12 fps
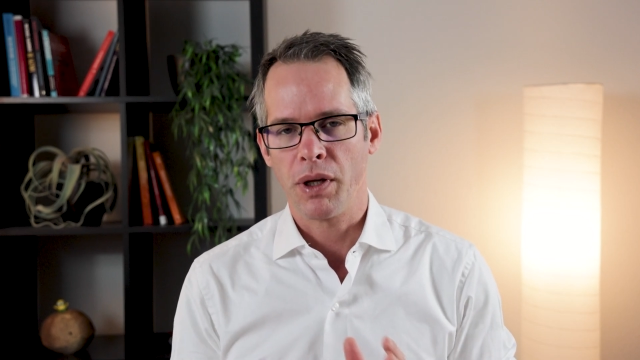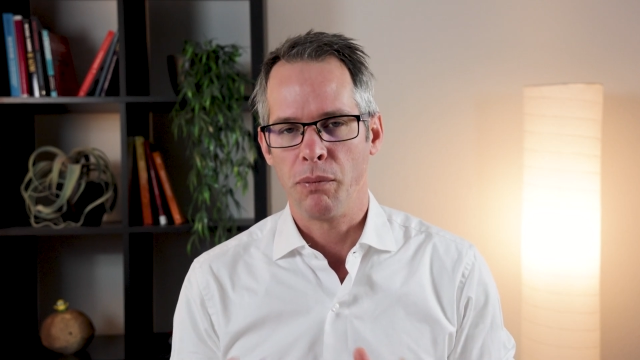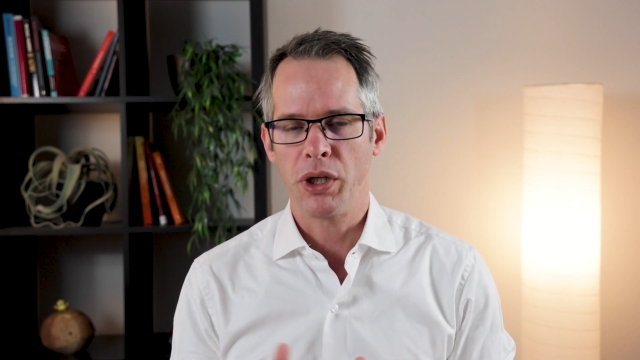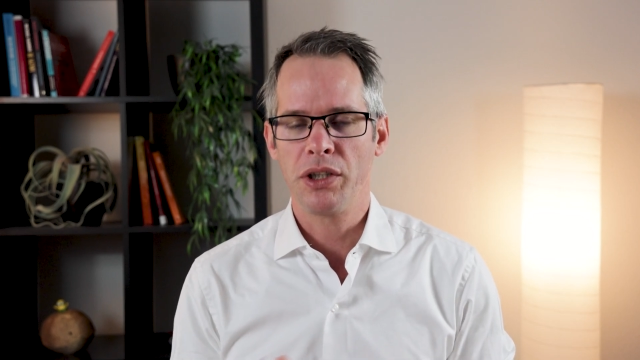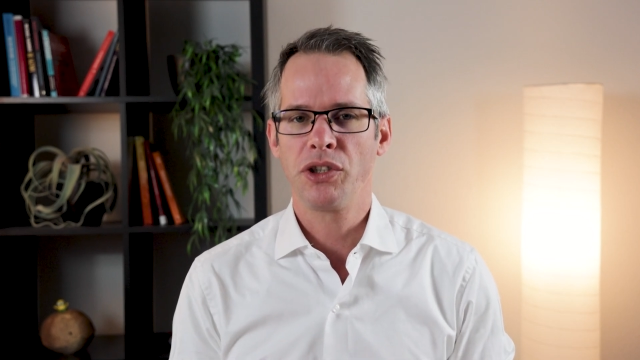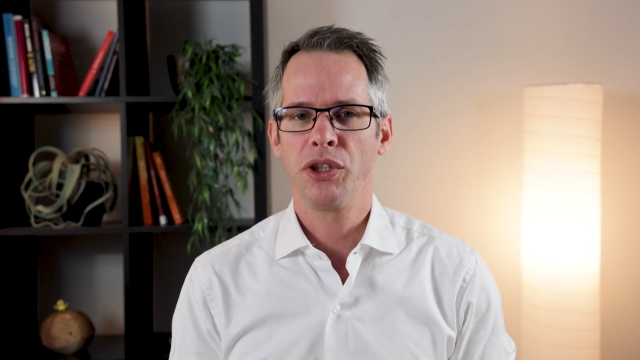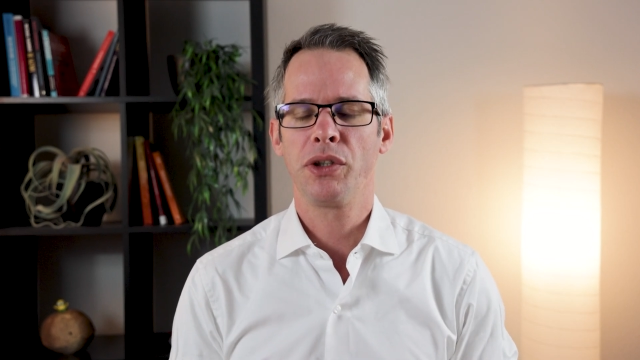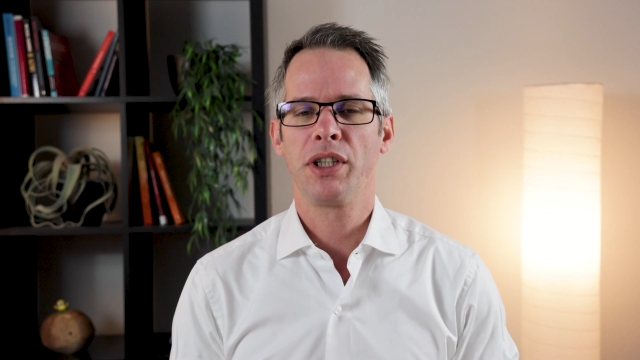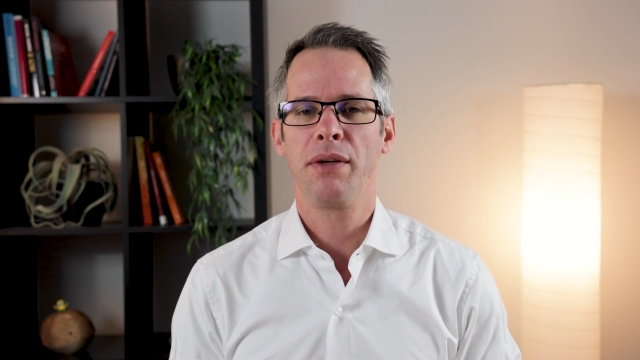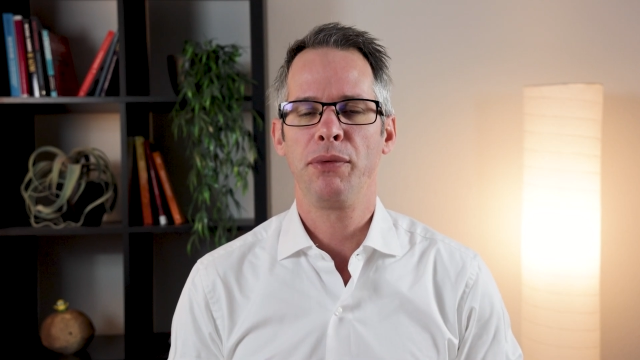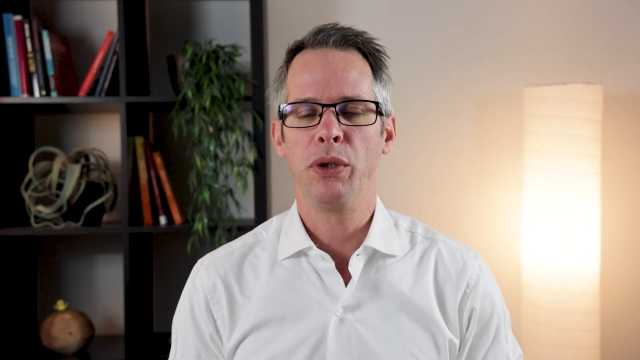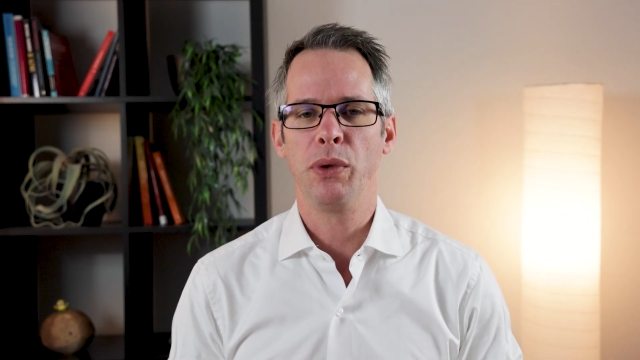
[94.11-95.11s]
but it should
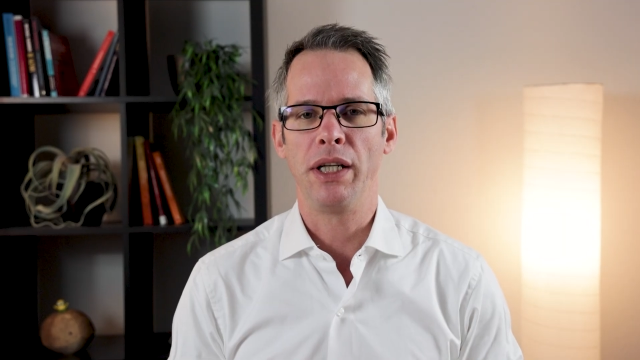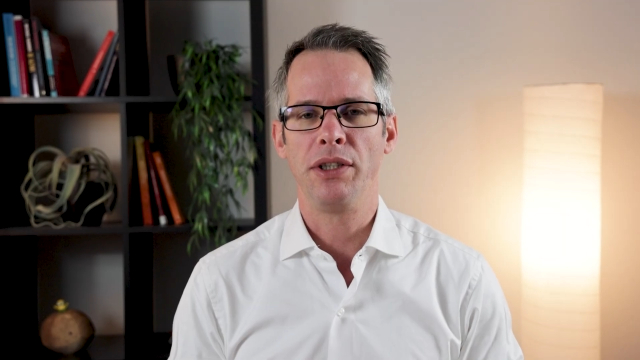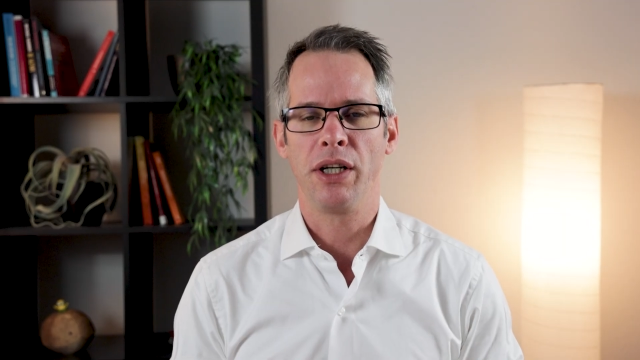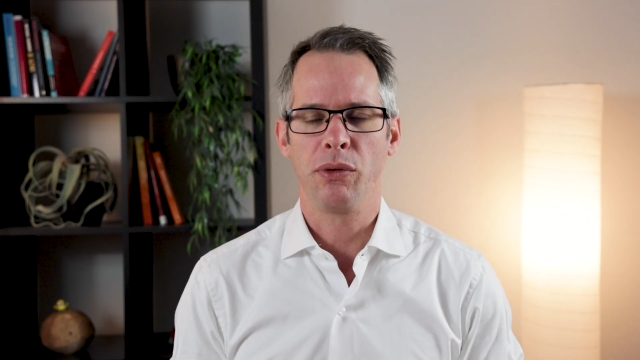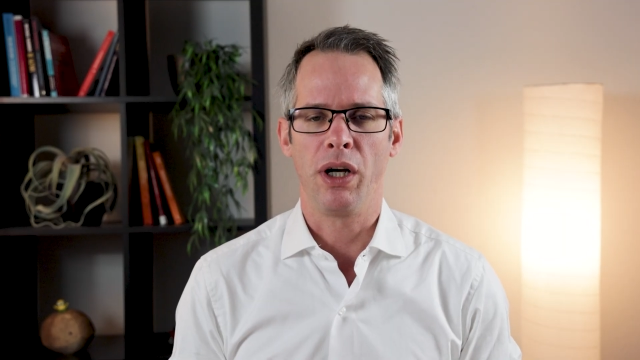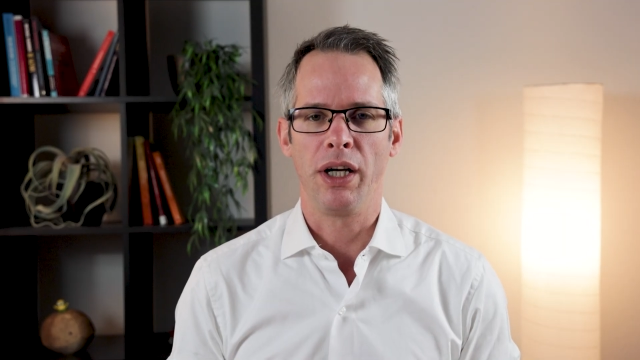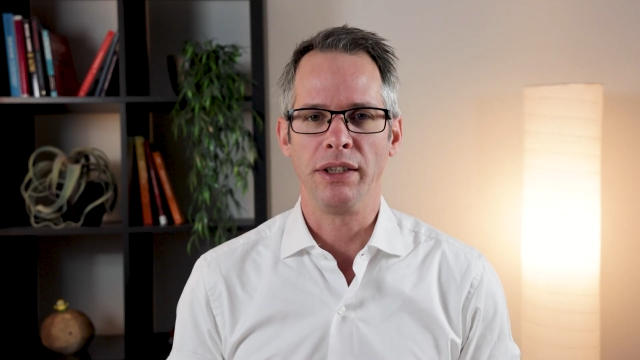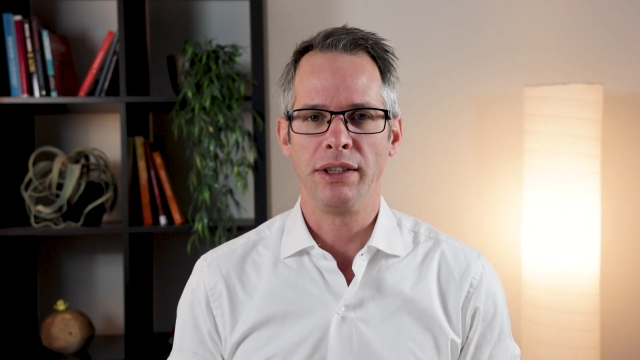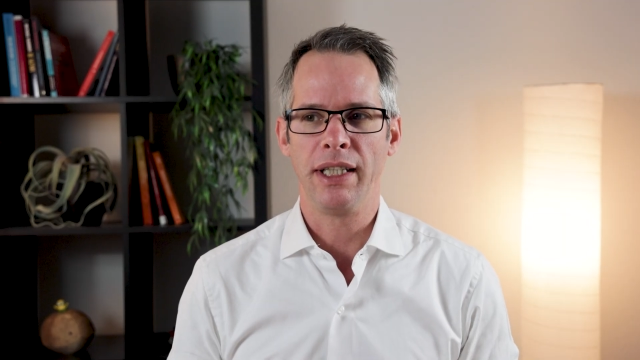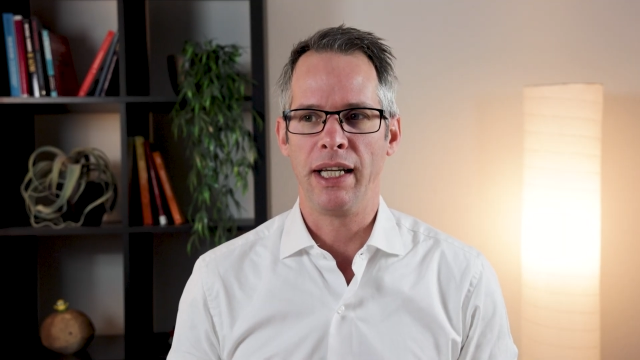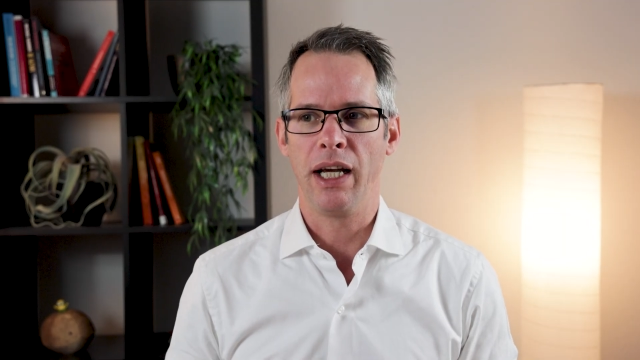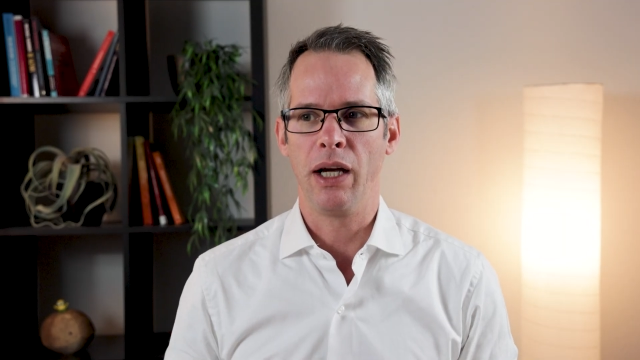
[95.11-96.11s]
give you a general
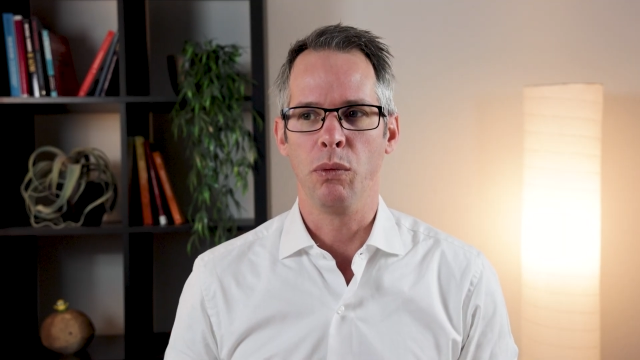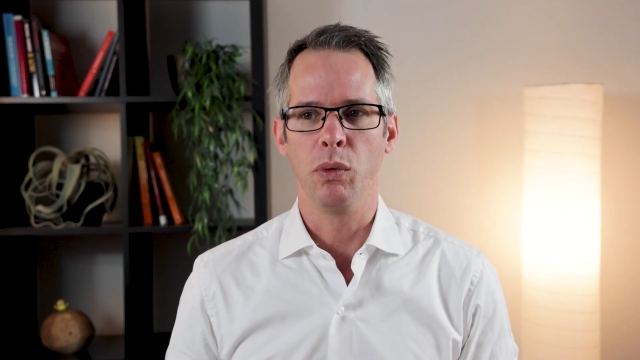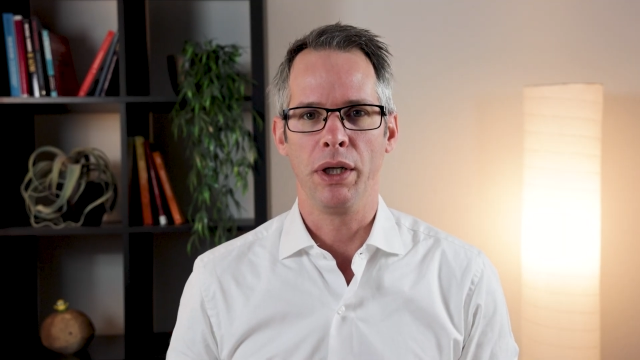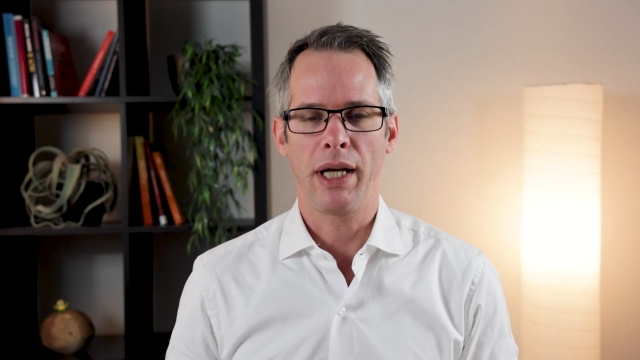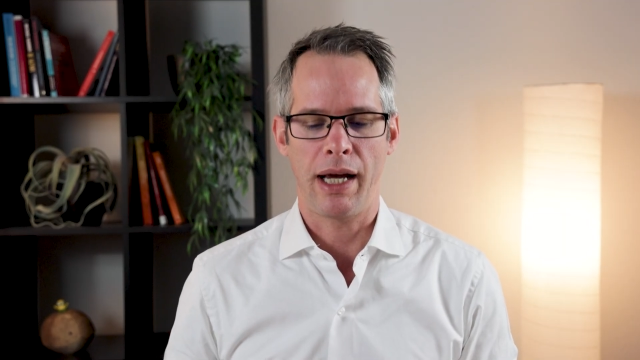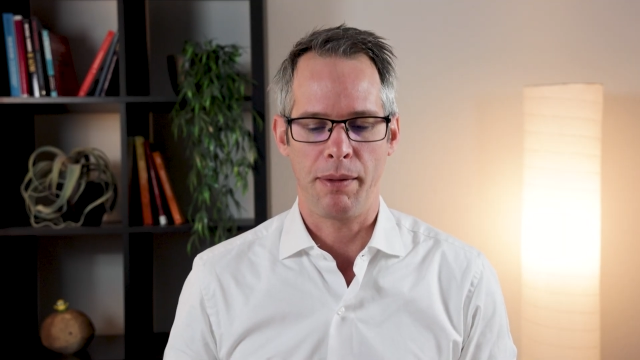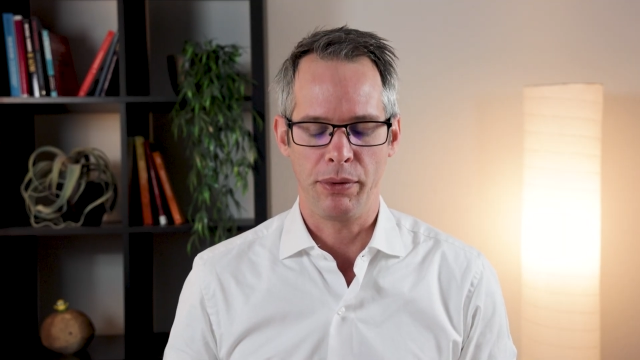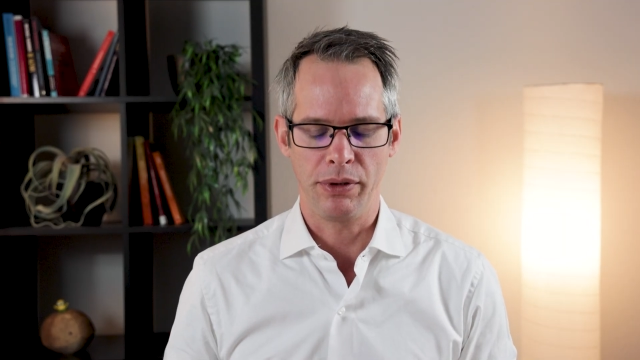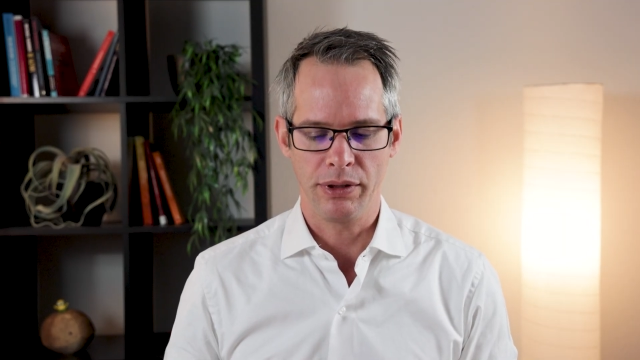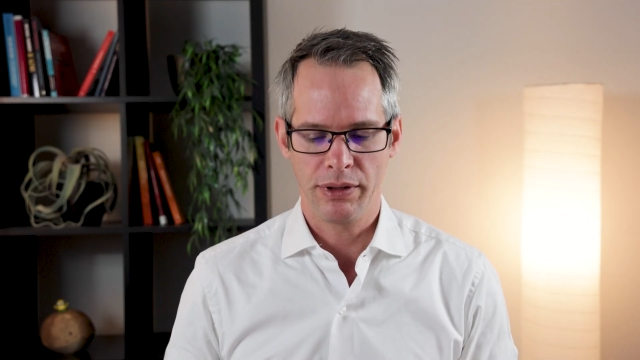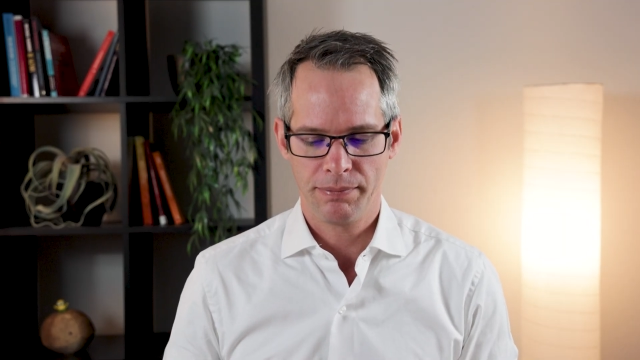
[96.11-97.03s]
idea what happens.